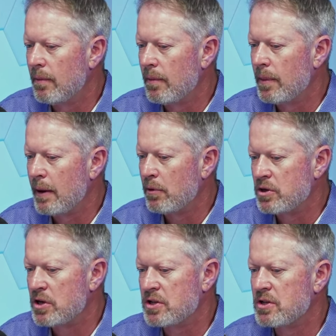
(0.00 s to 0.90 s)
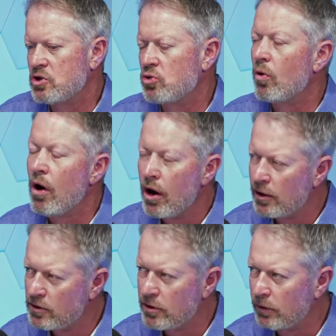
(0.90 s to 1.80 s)
they were just
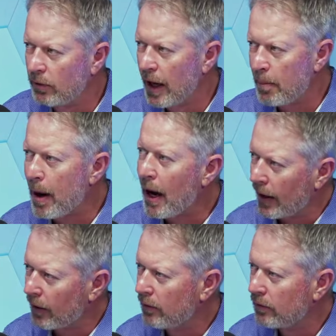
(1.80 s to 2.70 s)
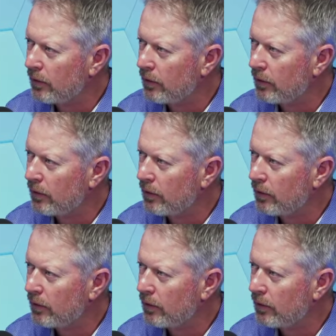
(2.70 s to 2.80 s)
drawn to a buyer.